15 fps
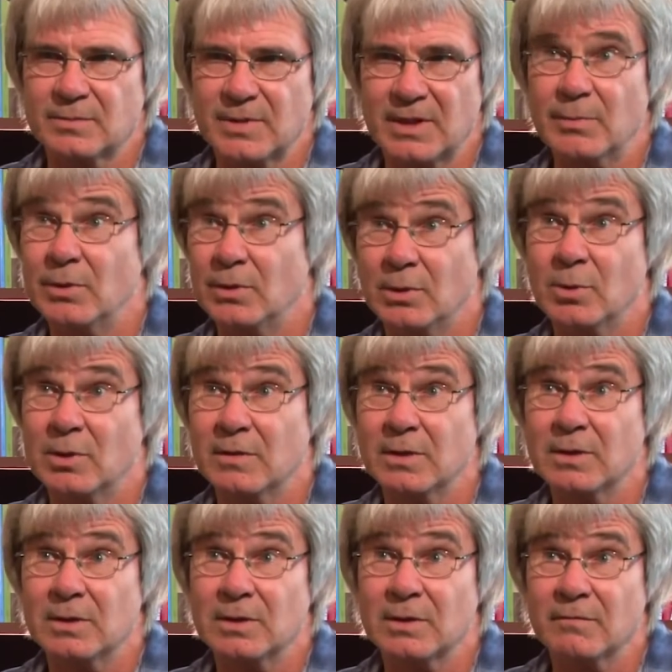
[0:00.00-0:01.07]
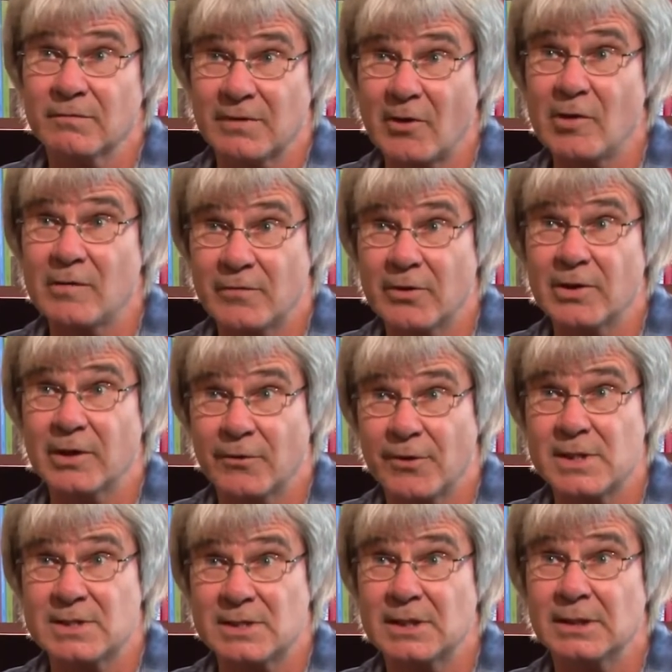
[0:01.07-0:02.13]
people who were very, very
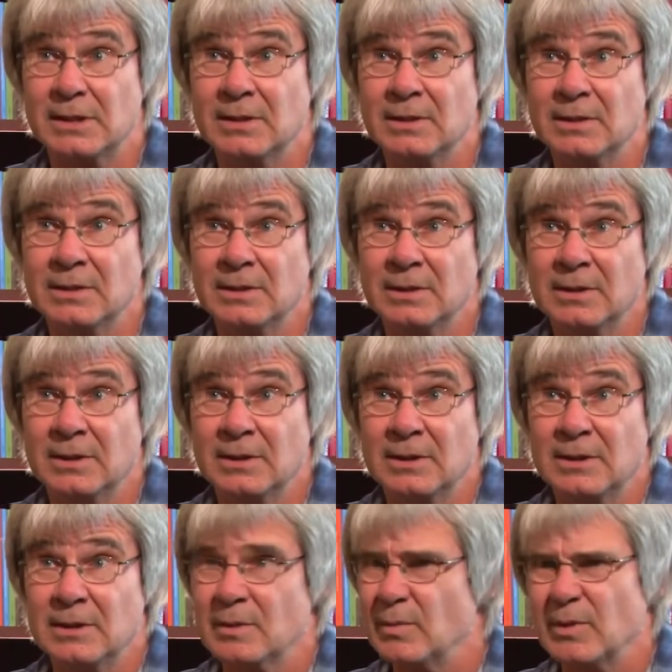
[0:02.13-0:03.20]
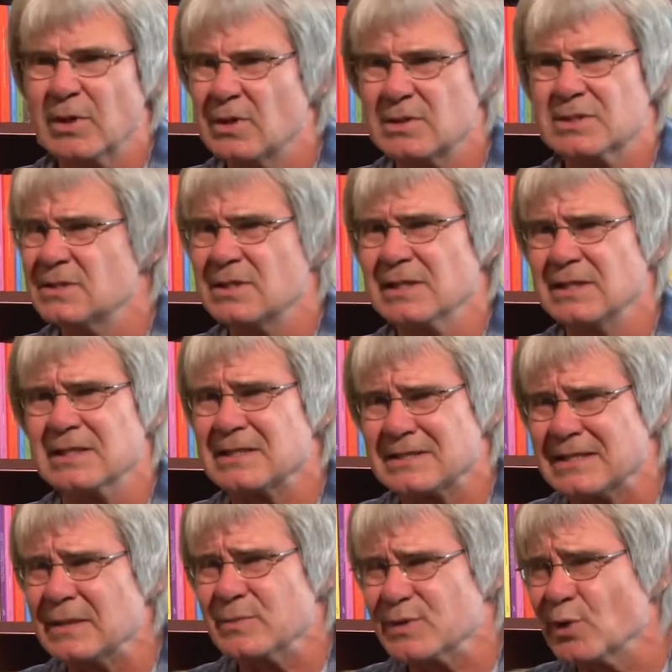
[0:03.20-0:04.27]
crazy because they didn't
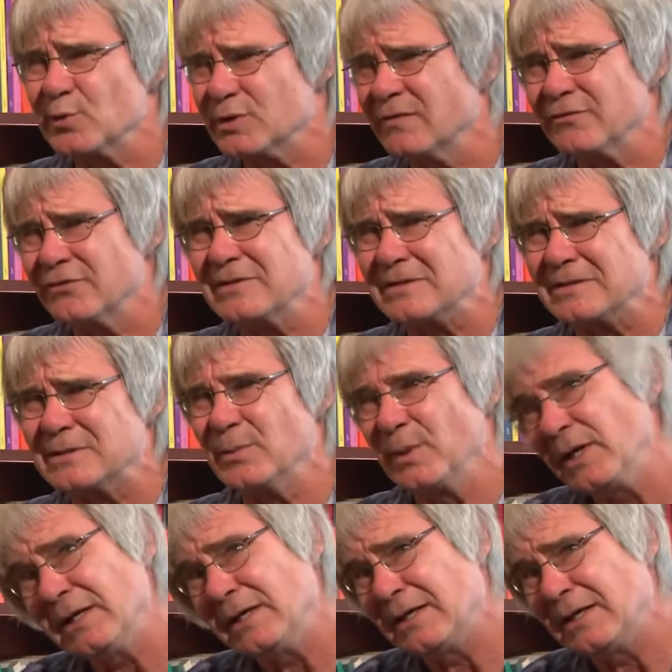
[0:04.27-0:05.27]
seem so different to me.